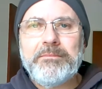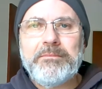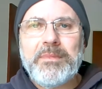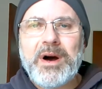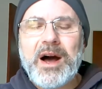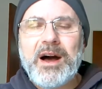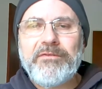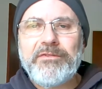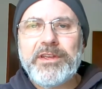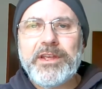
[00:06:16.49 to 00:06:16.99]

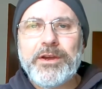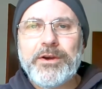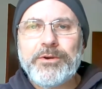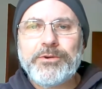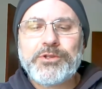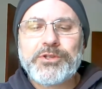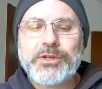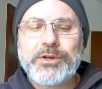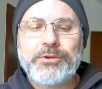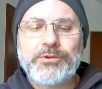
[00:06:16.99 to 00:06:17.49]

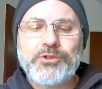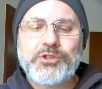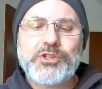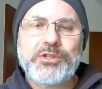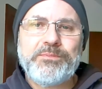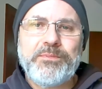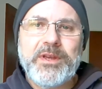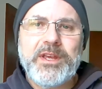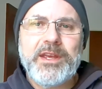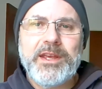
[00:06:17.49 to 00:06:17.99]
mafiosos
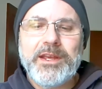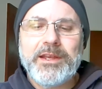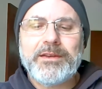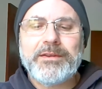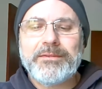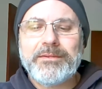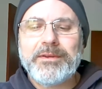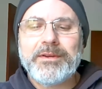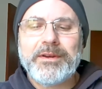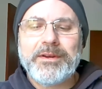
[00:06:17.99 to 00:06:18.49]

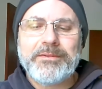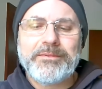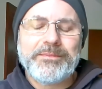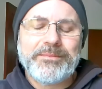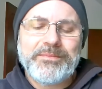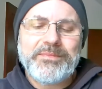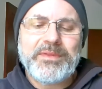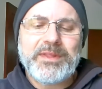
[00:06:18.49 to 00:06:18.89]
speak, you know,